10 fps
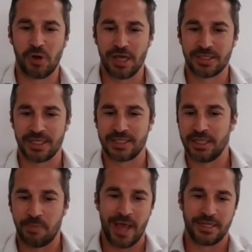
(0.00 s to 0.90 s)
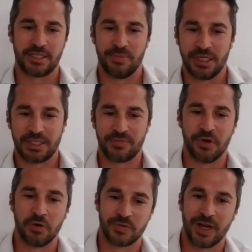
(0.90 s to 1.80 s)
process, and the pessimists,
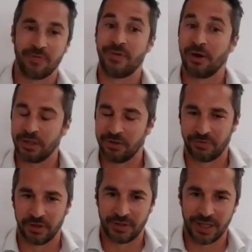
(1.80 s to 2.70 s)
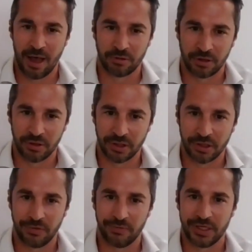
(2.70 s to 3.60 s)
those that have a very different outlook
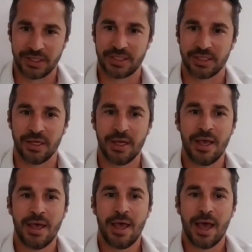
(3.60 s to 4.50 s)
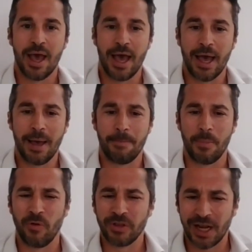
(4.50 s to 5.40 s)
on this.
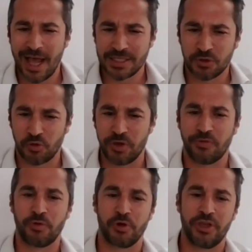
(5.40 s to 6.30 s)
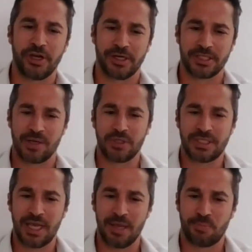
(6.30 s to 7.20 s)
Over the last 3 or 4 years, I would
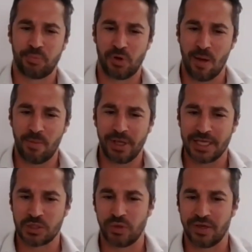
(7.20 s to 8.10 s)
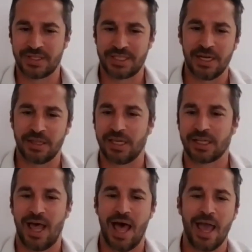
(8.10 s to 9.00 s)
say probably as we have seen a
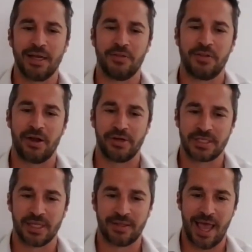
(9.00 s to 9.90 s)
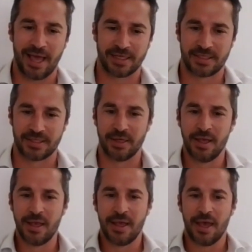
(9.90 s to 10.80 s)
decline in terrorist attacks,
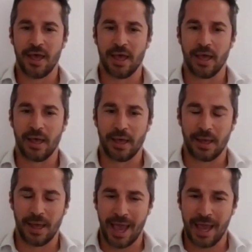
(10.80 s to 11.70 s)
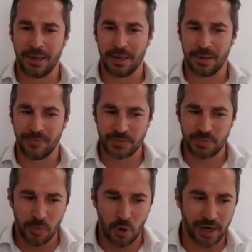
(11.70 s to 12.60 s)
and there's
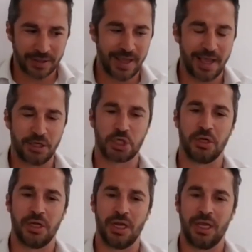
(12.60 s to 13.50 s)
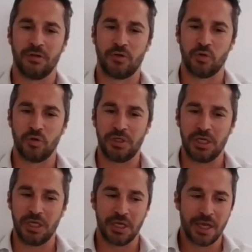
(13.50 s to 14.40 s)
been more attention into
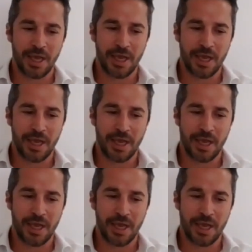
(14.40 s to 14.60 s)
the